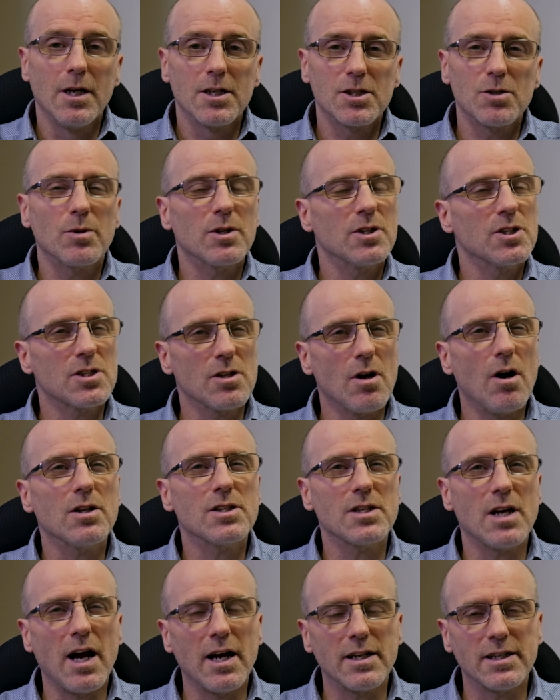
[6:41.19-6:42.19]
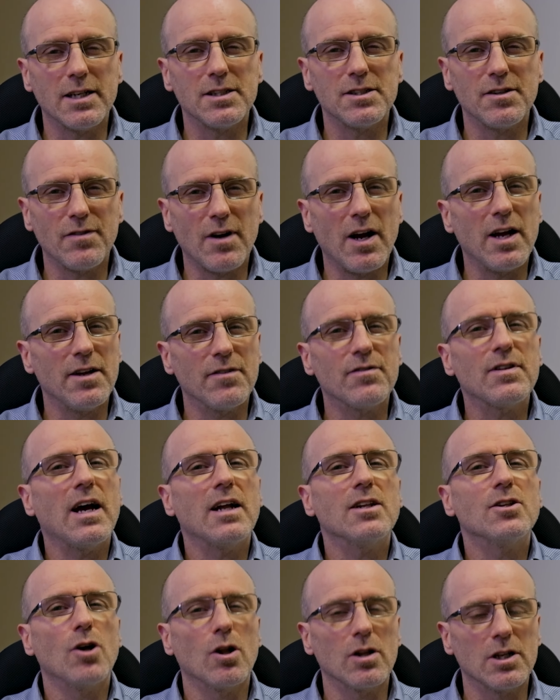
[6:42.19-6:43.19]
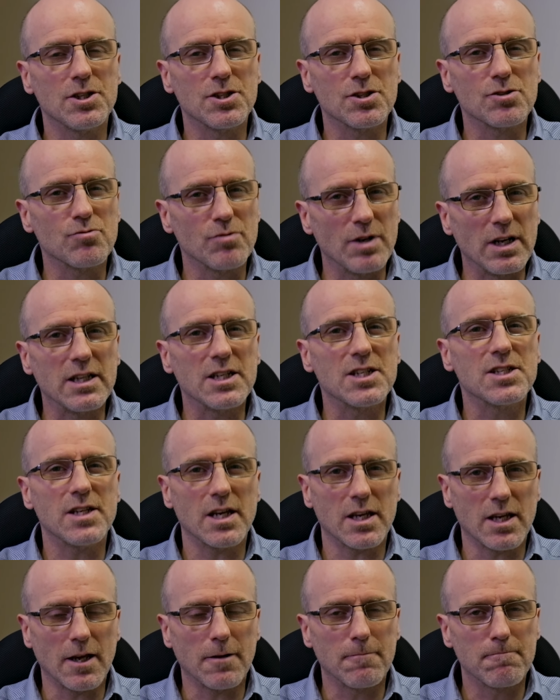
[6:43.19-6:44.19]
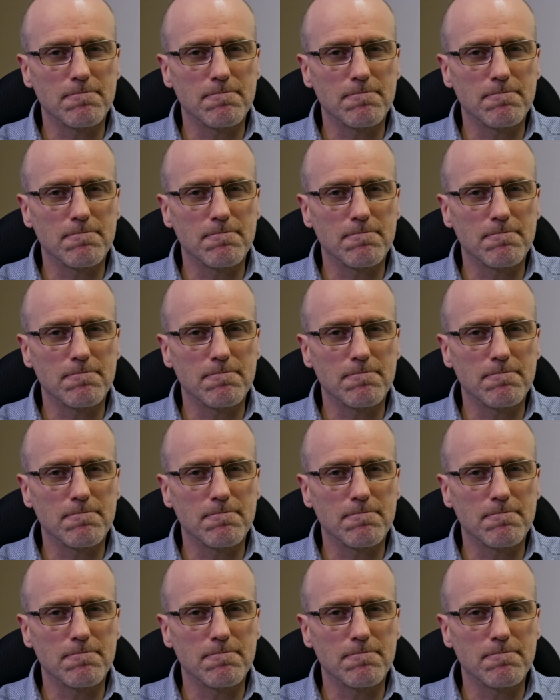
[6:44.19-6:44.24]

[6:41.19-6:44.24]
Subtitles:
so we can start to identify if that knowledge is really sticking.